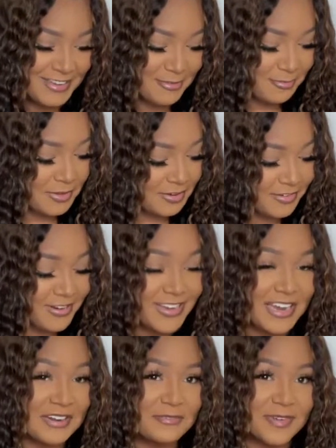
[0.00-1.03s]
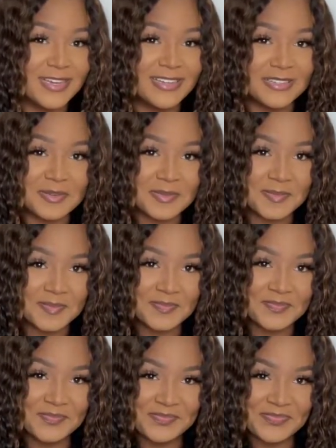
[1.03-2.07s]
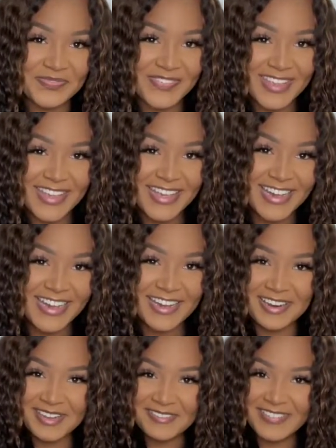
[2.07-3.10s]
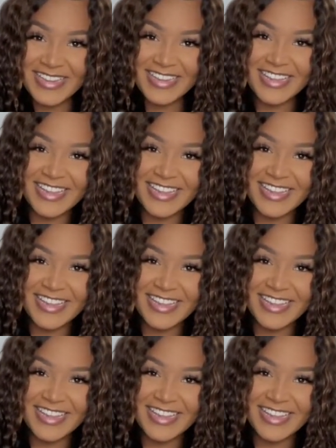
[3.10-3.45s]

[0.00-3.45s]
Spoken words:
Period. You gotta wiggle them a little bit.